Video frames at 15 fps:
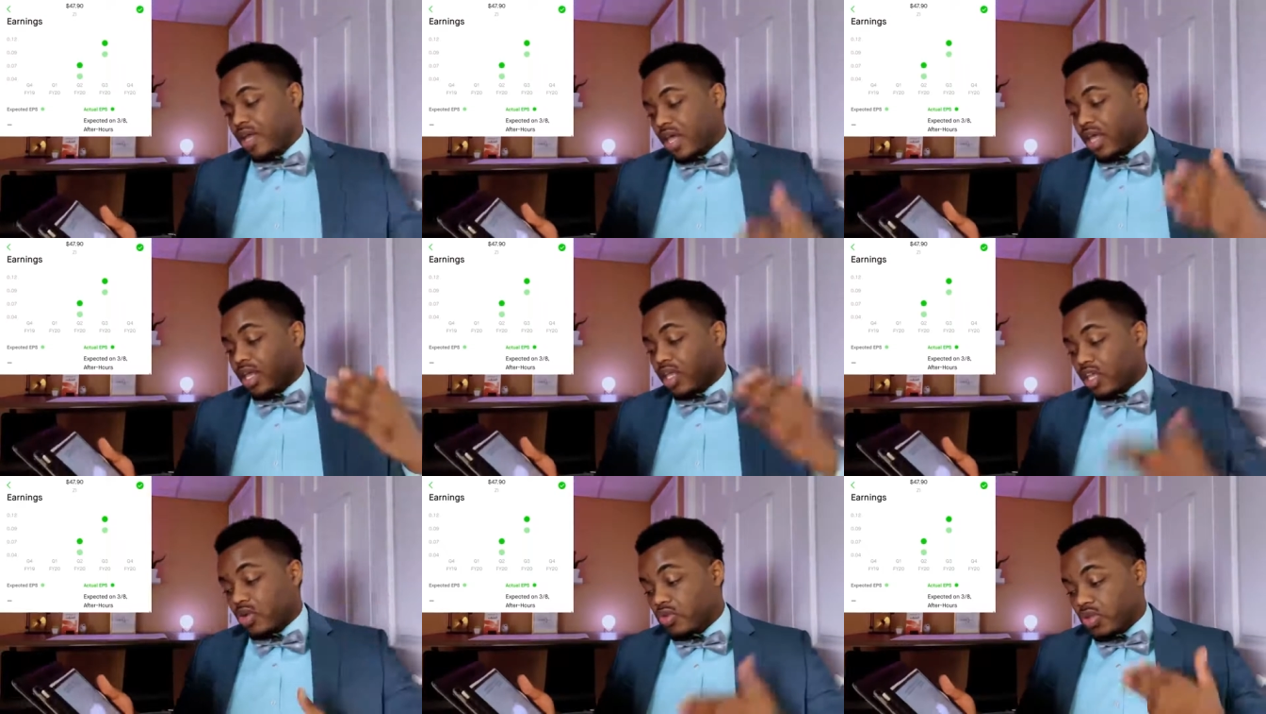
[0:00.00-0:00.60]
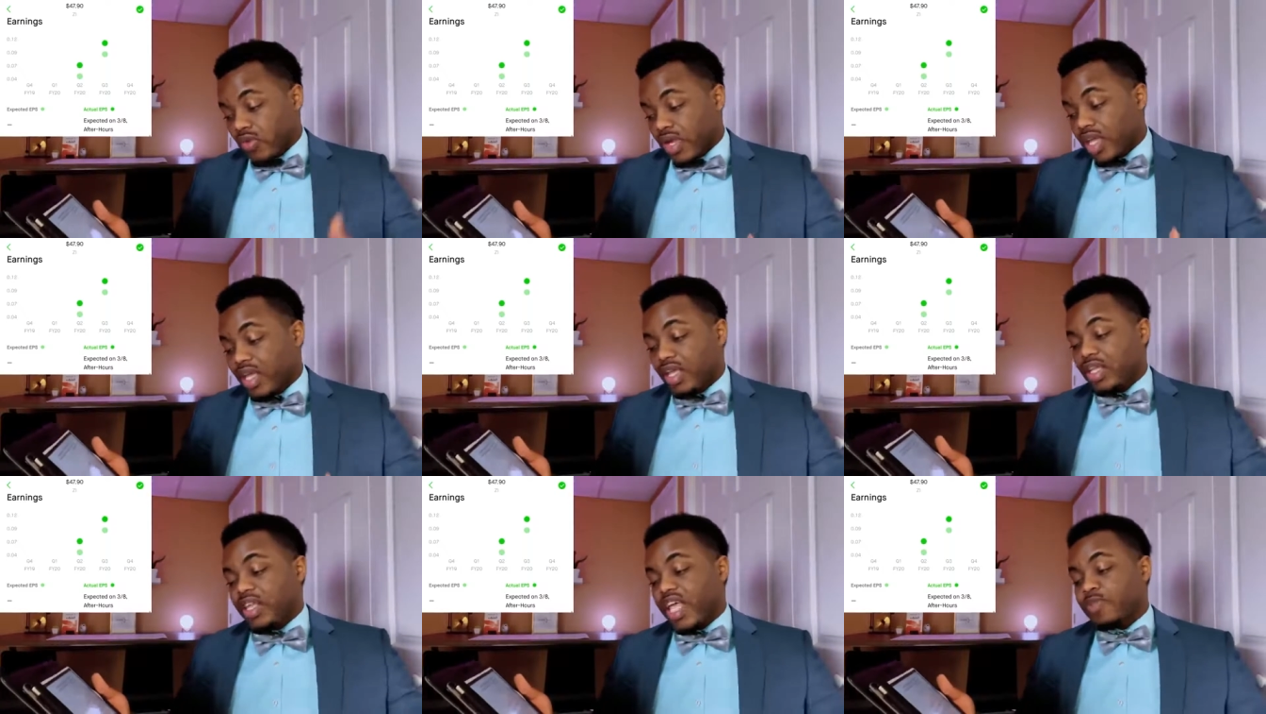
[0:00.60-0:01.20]
And in
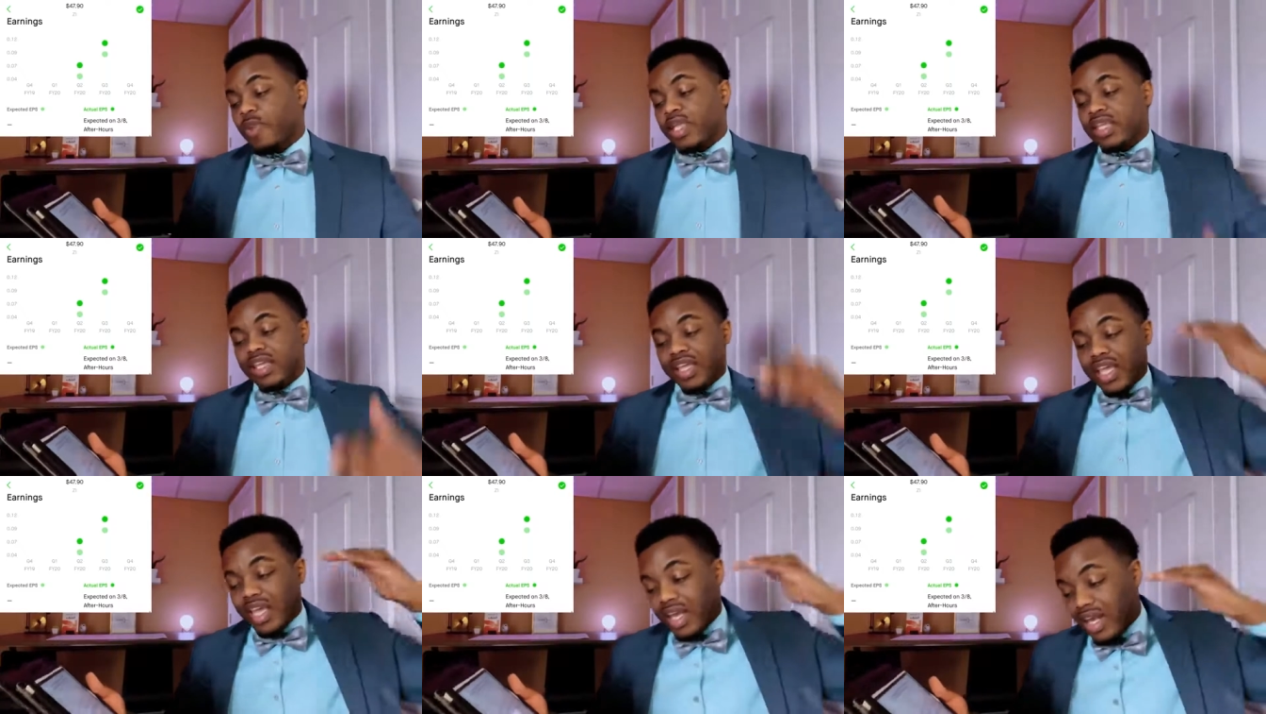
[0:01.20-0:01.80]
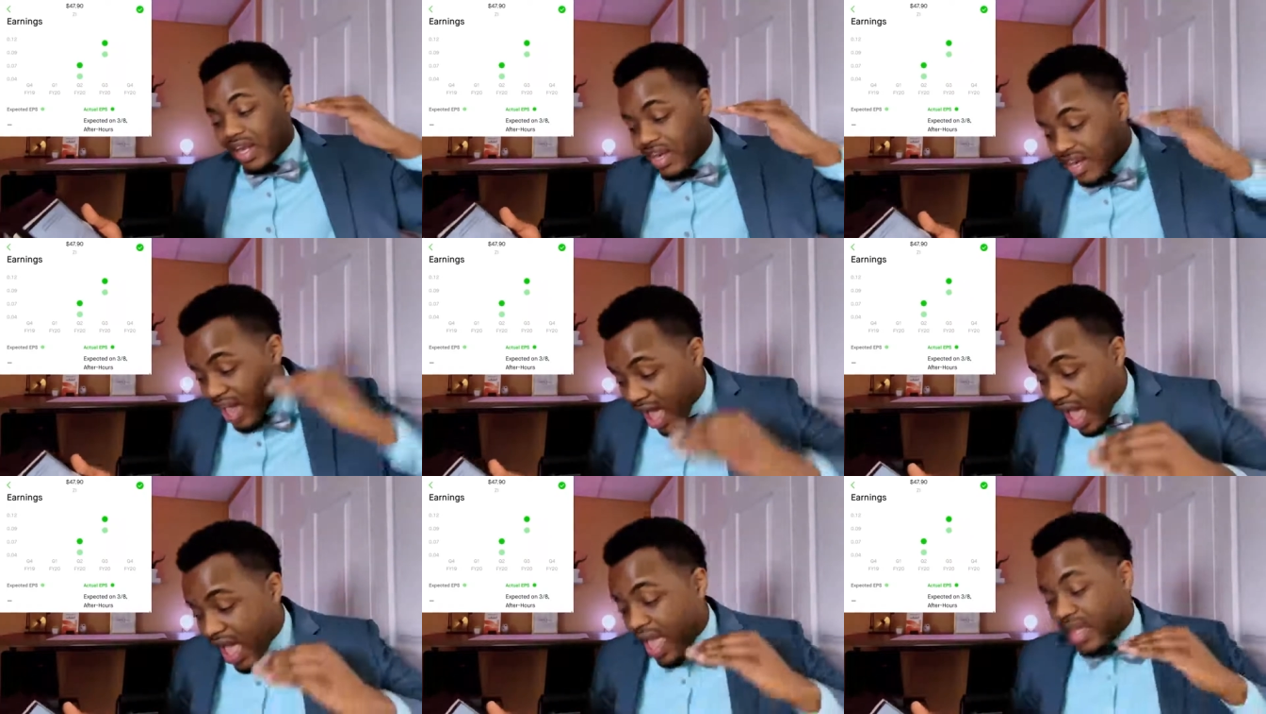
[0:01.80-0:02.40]
Q3, they expected to get
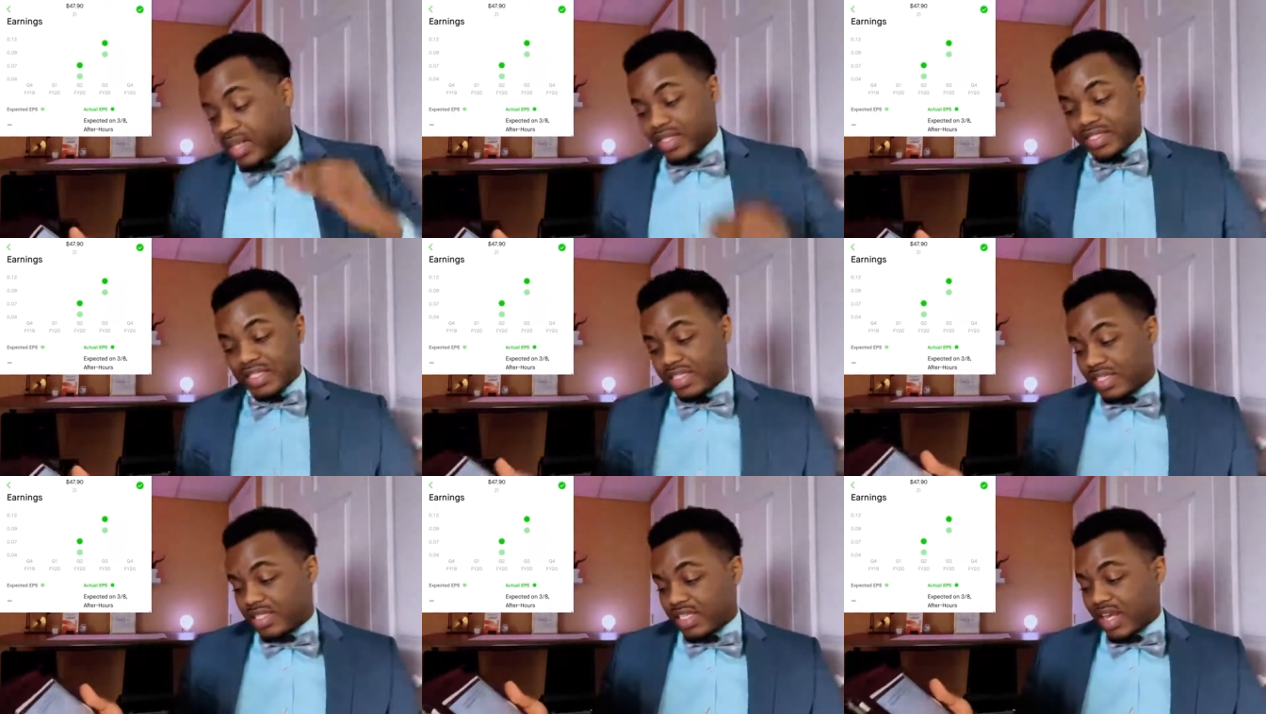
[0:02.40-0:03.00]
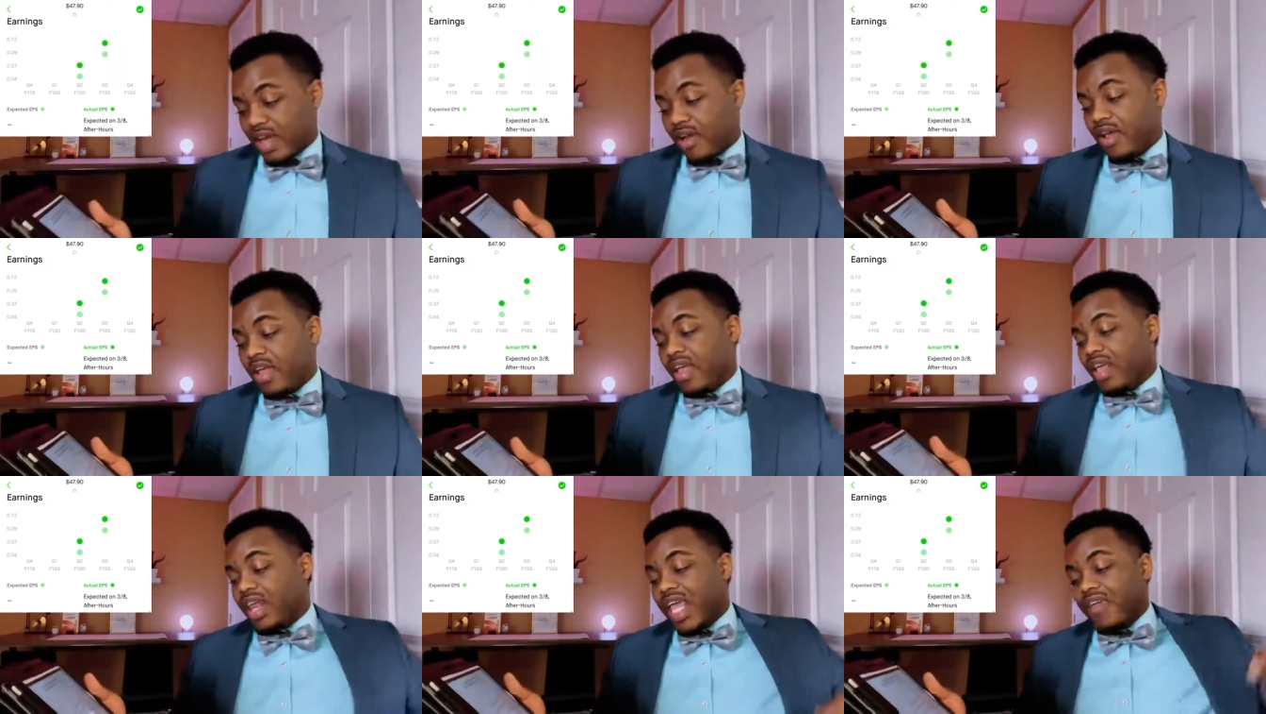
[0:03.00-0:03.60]
9 cents a share,
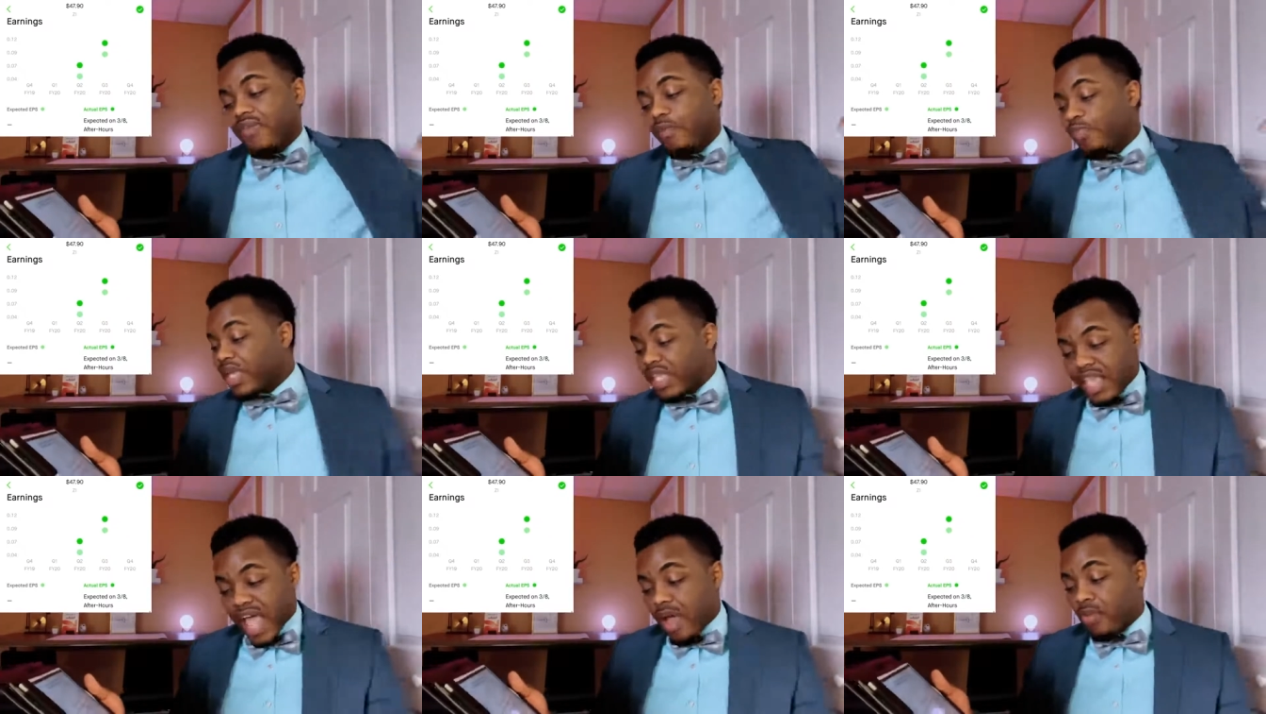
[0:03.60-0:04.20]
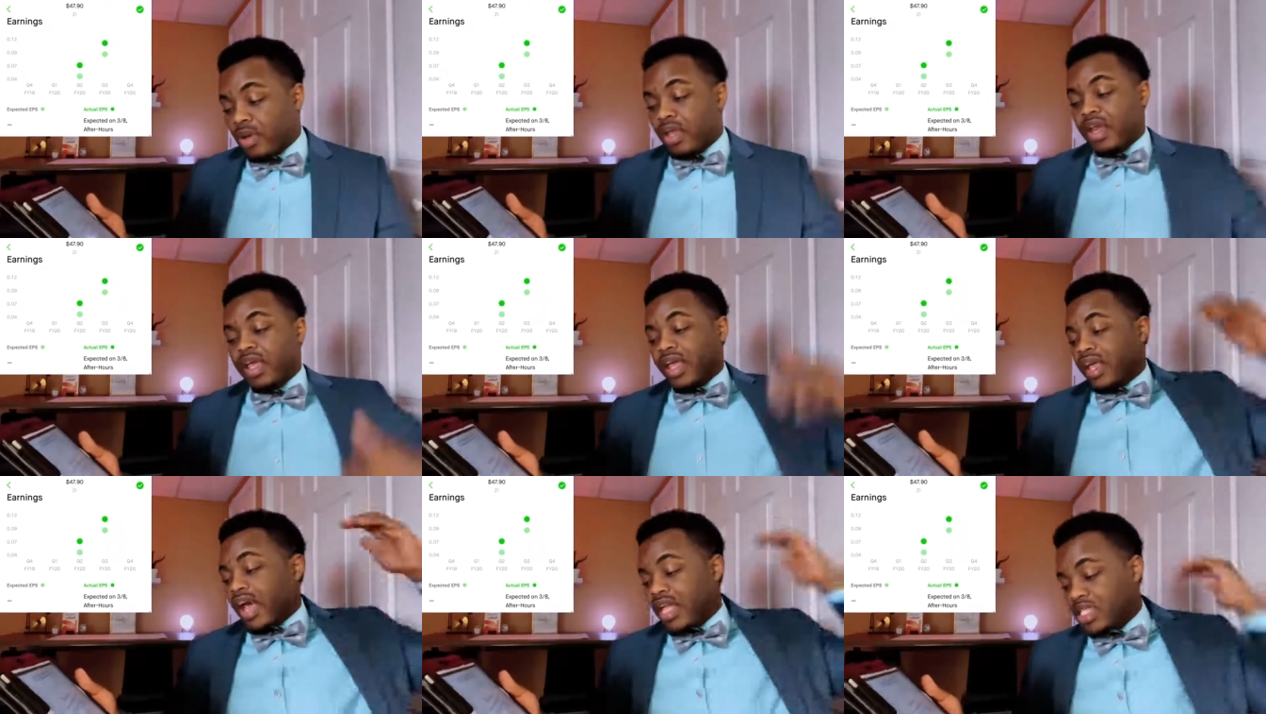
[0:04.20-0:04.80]
and they even beat that one
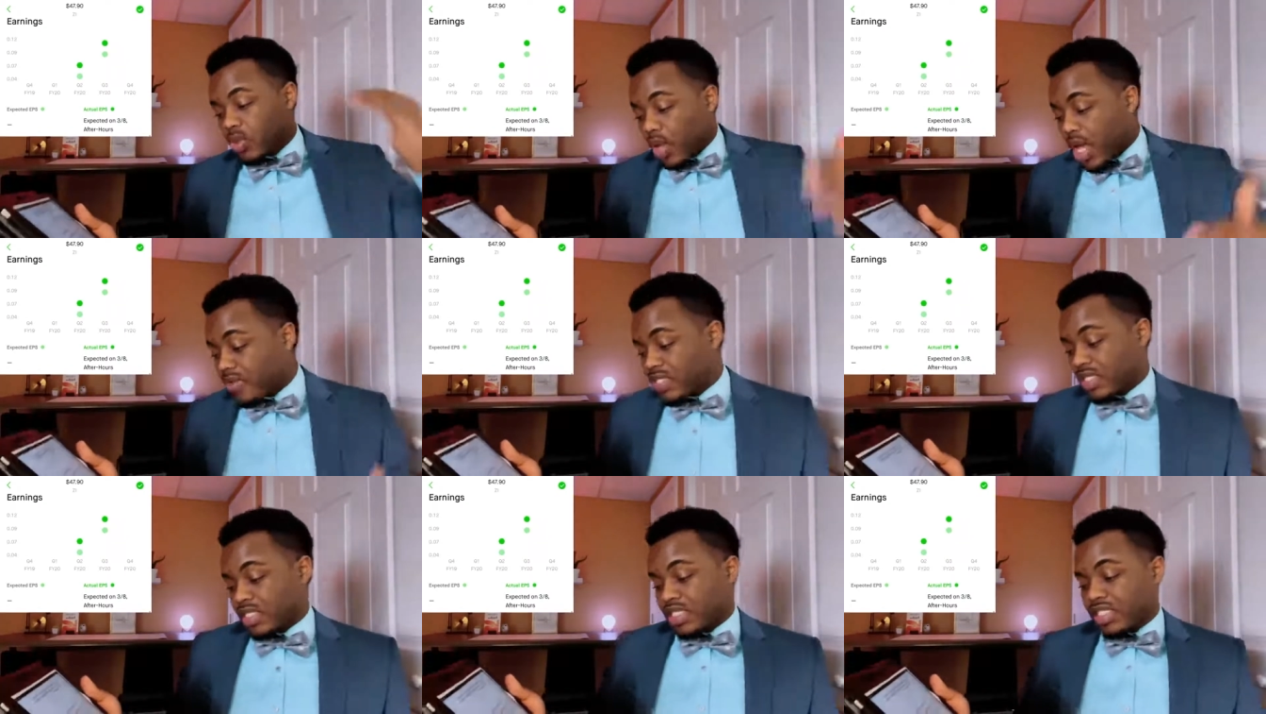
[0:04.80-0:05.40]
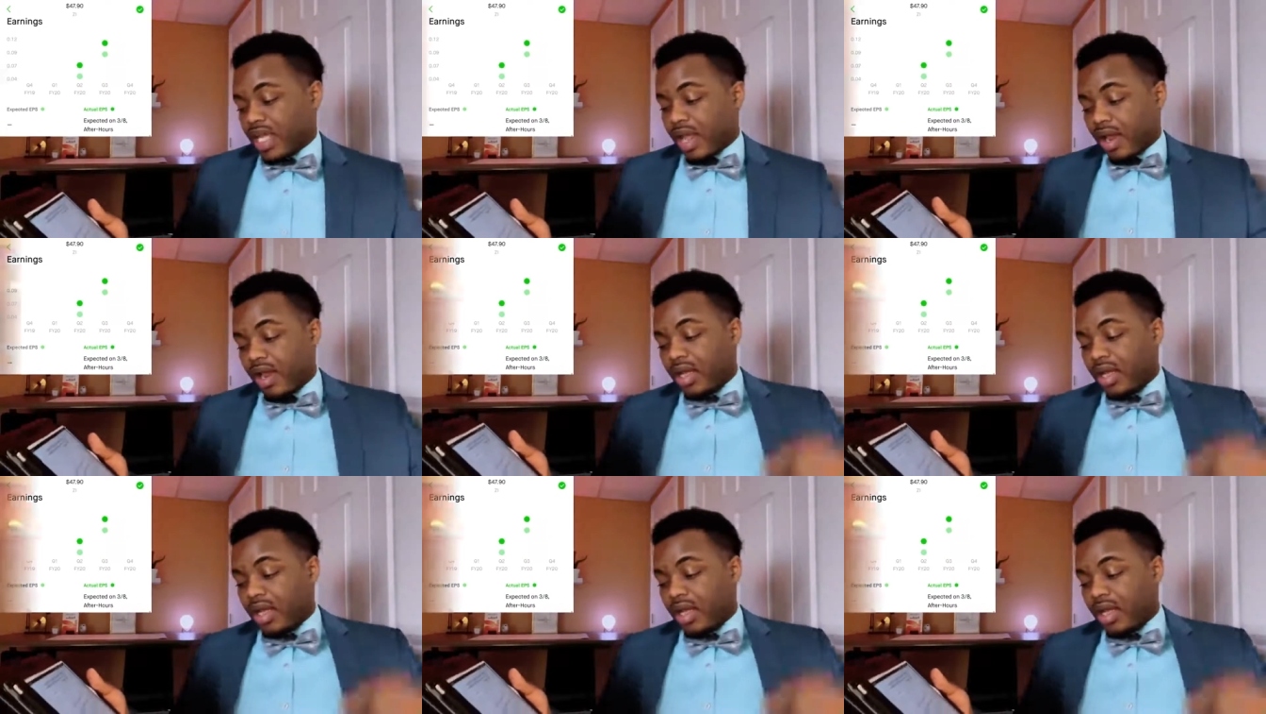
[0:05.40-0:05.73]
and got 12 cents a share.